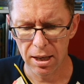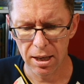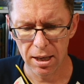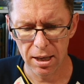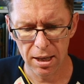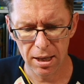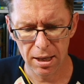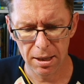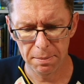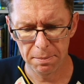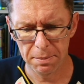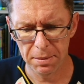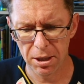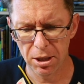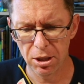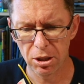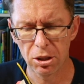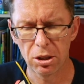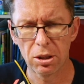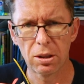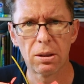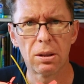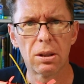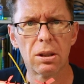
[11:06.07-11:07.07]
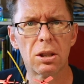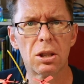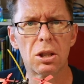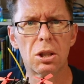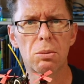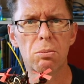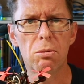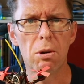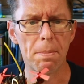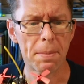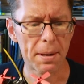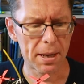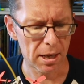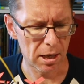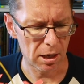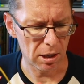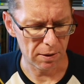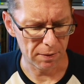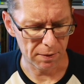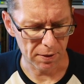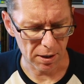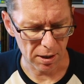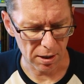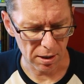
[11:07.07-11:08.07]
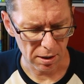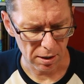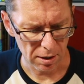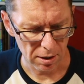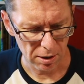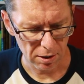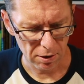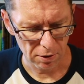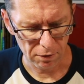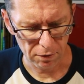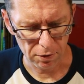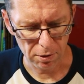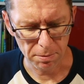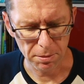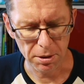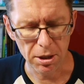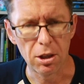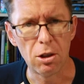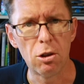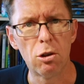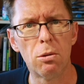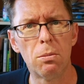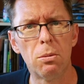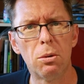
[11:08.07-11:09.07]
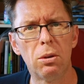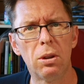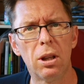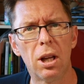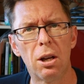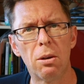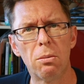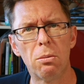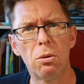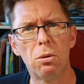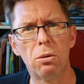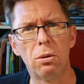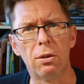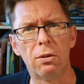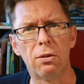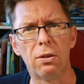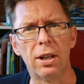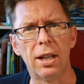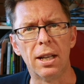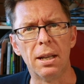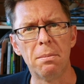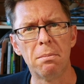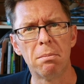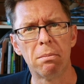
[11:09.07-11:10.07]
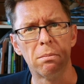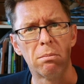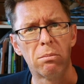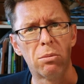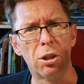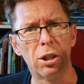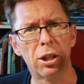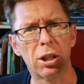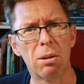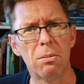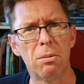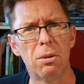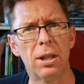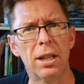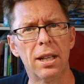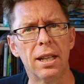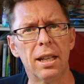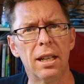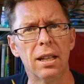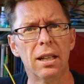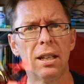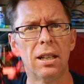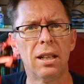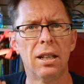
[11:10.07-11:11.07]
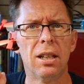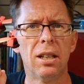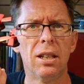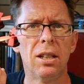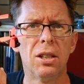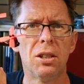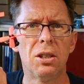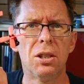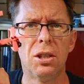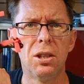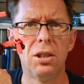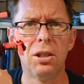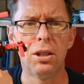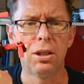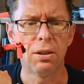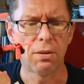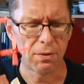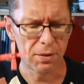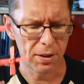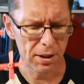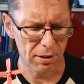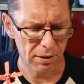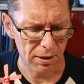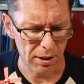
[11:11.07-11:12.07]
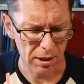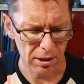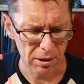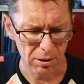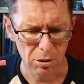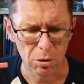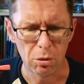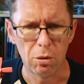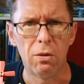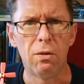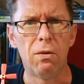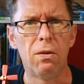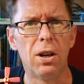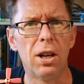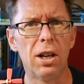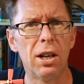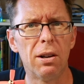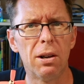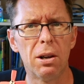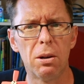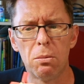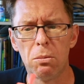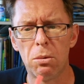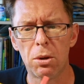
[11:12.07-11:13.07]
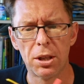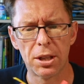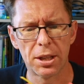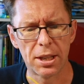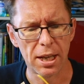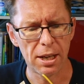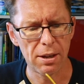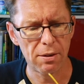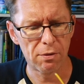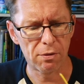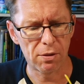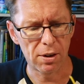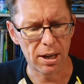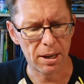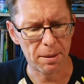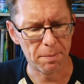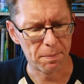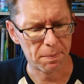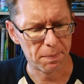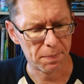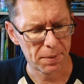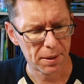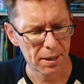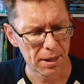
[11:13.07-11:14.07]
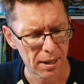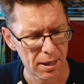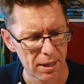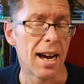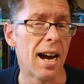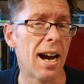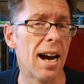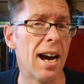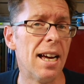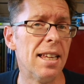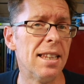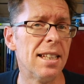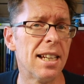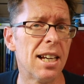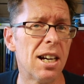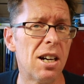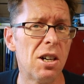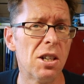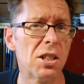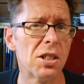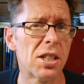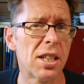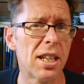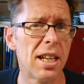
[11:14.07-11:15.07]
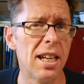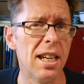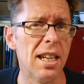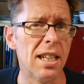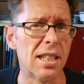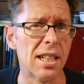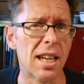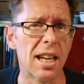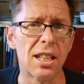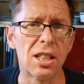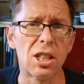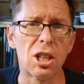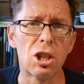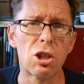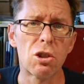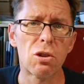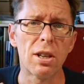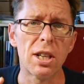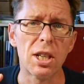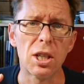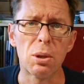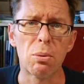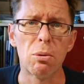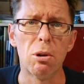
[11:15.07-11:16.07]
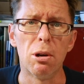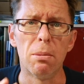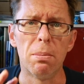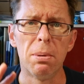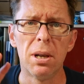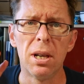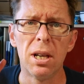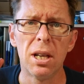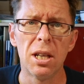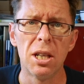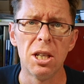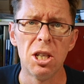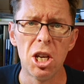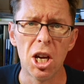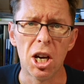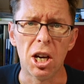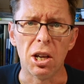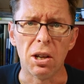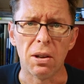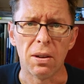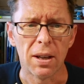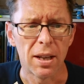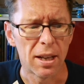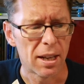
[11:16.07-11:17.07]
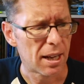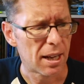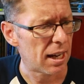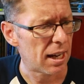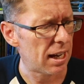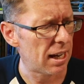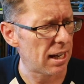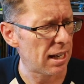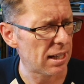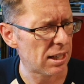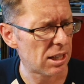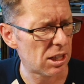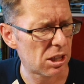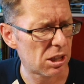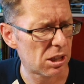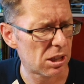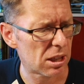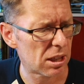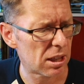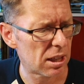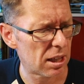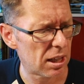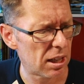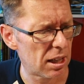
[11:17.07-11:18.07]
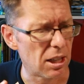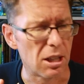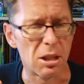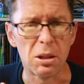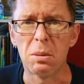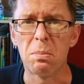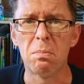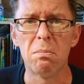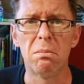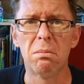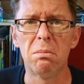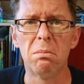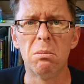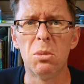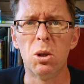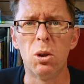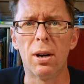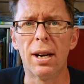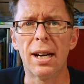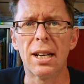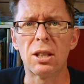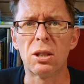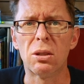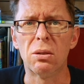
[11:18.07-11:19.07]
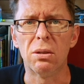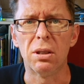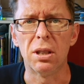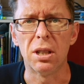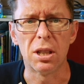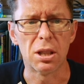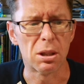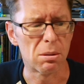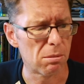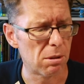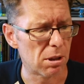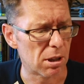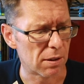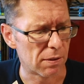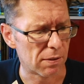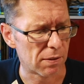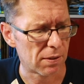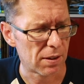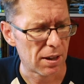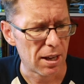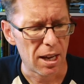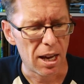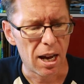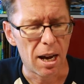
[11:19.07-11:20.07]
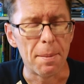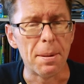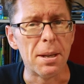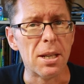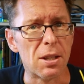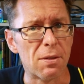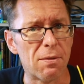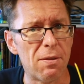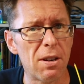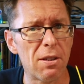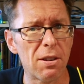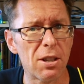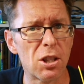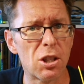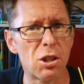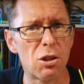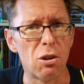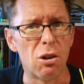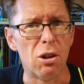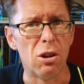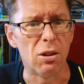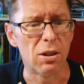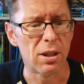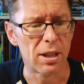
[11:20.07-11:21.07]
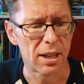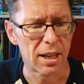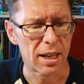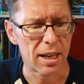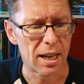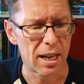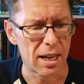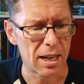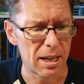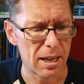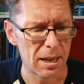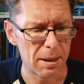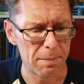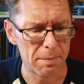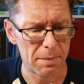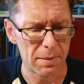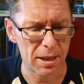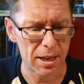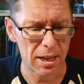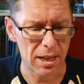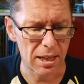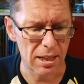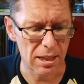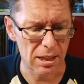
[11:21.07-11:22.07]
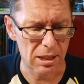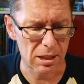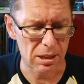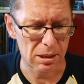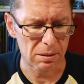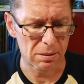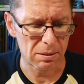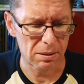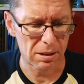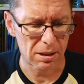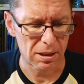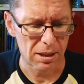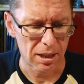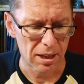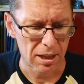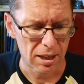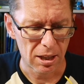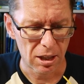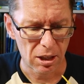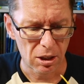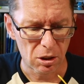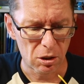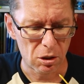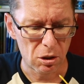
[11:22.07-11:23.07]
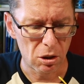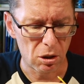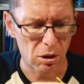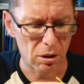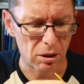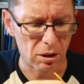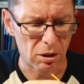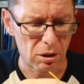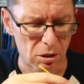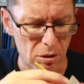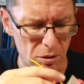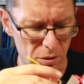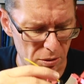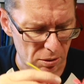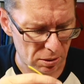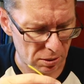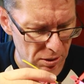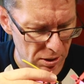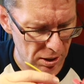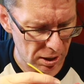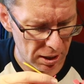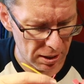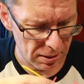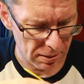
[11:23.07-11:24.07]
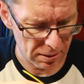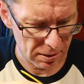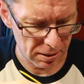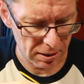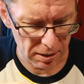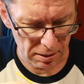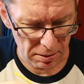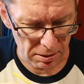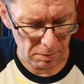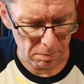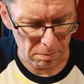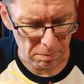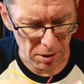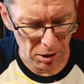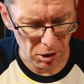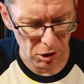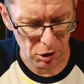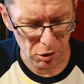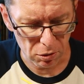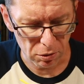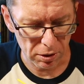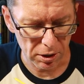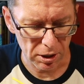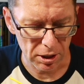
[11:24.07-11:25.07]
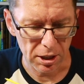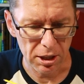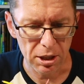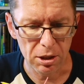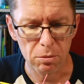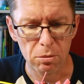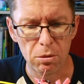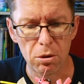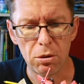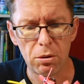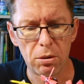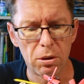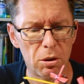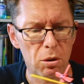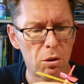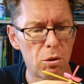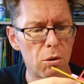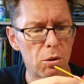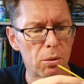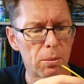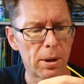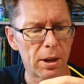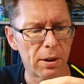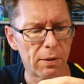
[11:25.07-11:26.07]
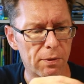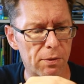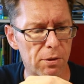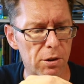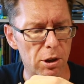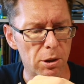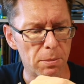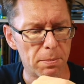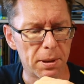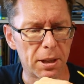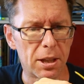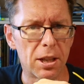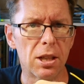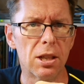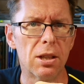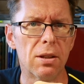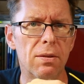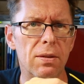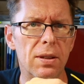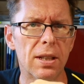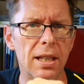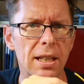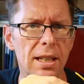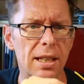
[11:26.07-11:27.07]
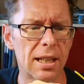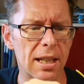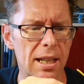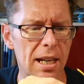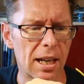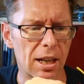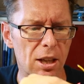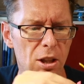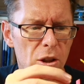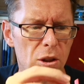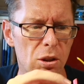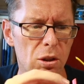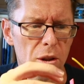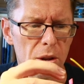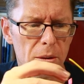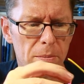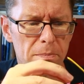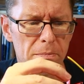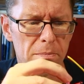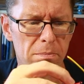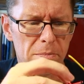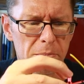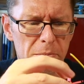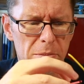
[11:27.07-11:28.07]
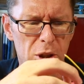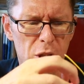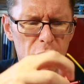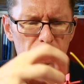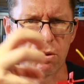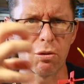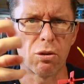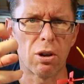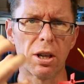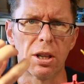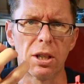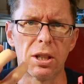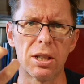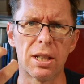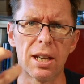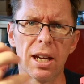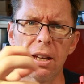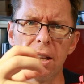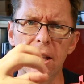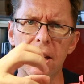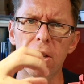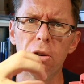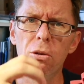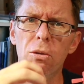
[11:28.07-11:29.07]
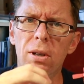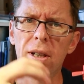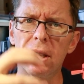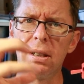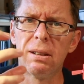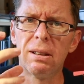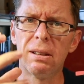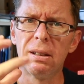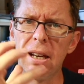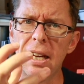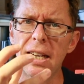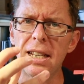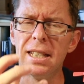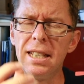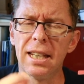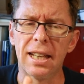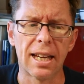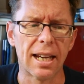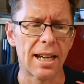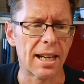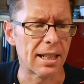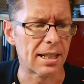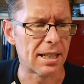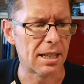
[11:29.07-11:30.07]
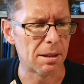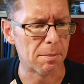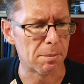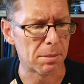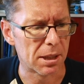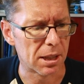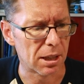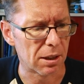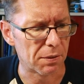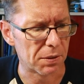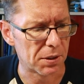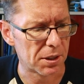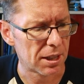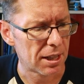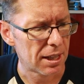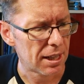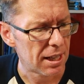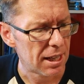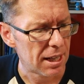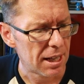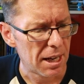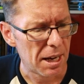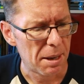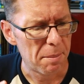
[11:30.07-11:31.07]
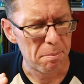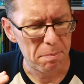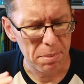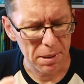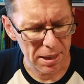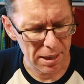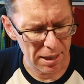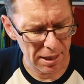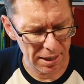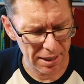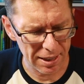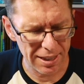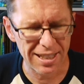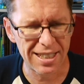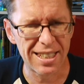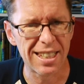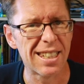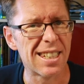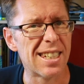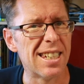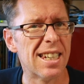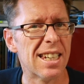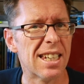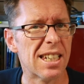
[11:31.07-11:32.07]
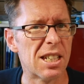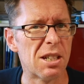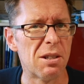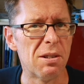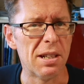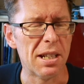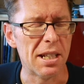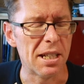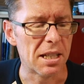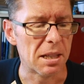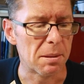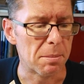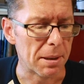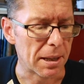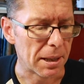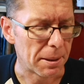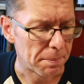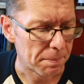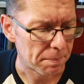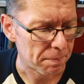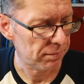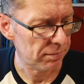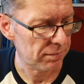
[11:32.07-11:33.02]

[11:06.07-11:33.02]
um, swapping over from your normal Aurora frame, broken one here, to the Firer or Firer 110 frame? And the answer is, as a straight swap, no. It's it's more hassle than it's worth. I mean, it's very strong. Um, it's got much stronger than the Aurora all the way through because of these extra struts, how they all interconnect to themselves. But it doesn't necessarily need to be.